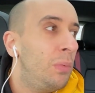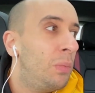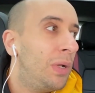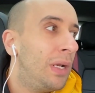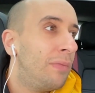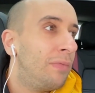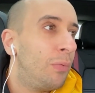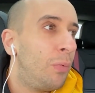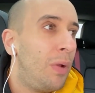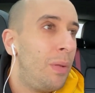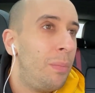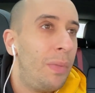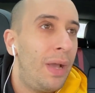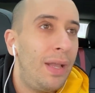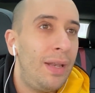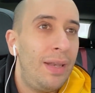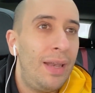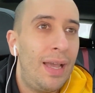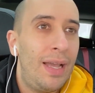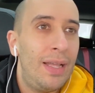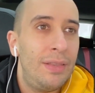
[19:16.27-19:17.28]
Whenever we
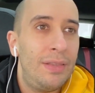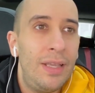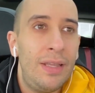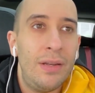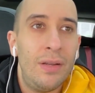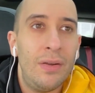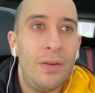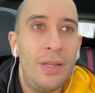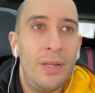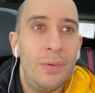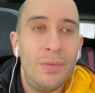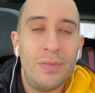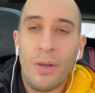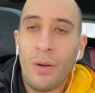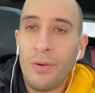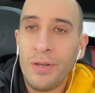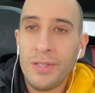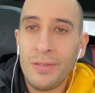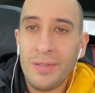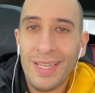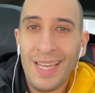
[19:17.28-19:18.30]
met and had dinner, he was
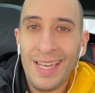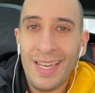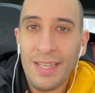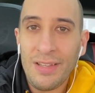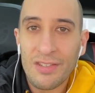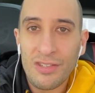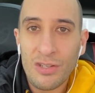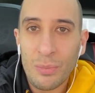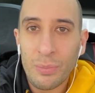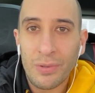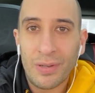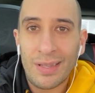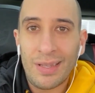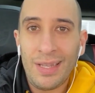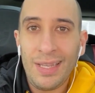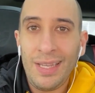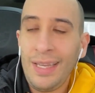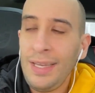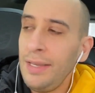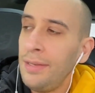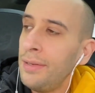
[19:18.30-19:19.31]
always eating super
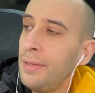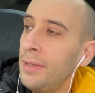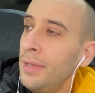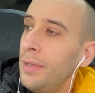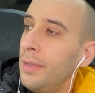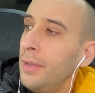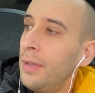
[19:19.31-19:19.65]
clean,